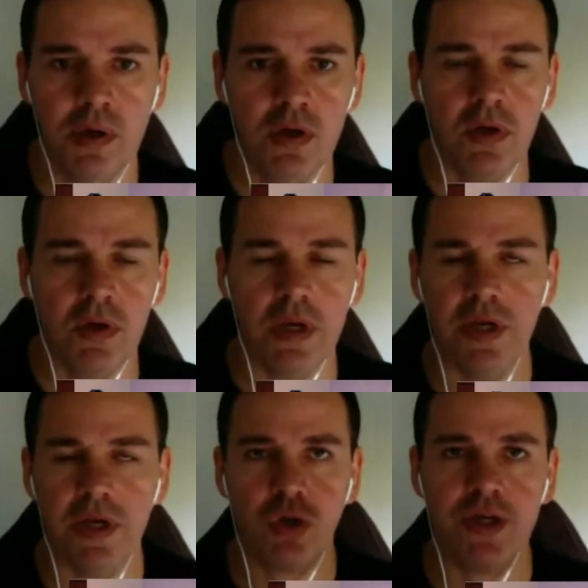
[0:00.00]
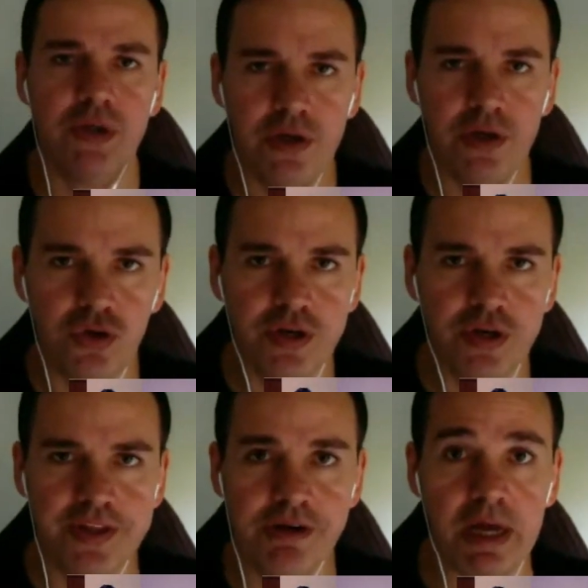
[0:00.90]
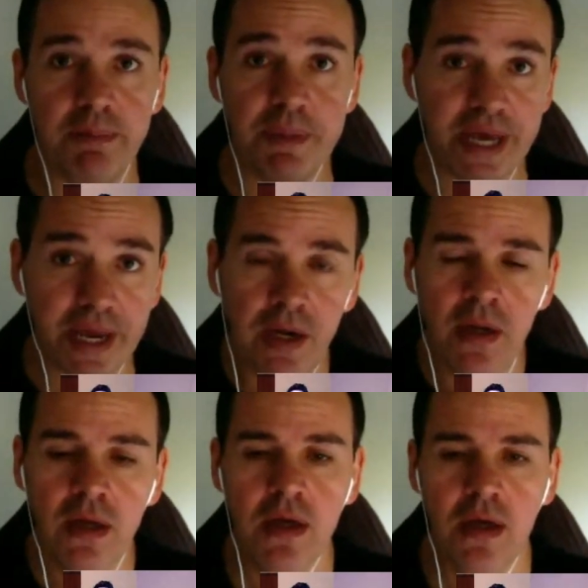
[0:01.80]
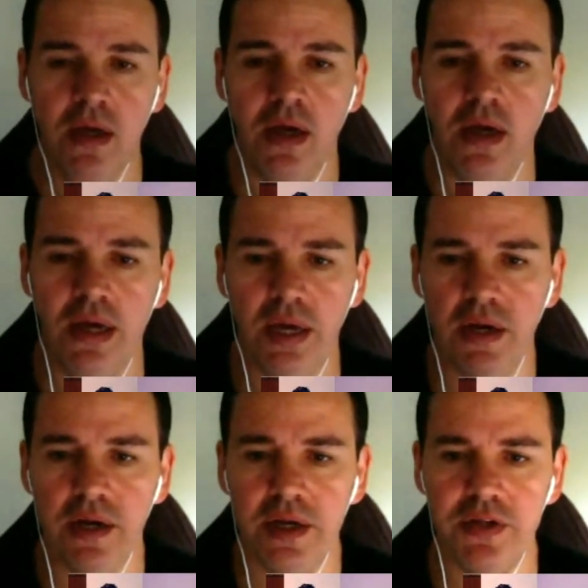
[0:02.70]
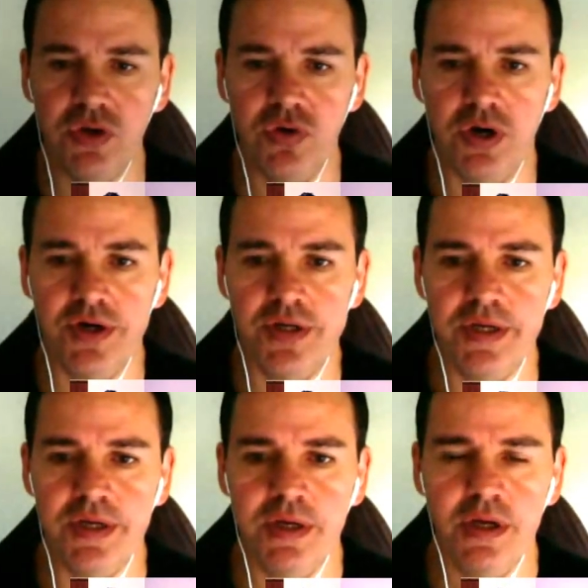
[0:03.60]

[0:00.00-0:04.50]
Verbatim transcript: In Australia, you do need their ABN, and it's a good idea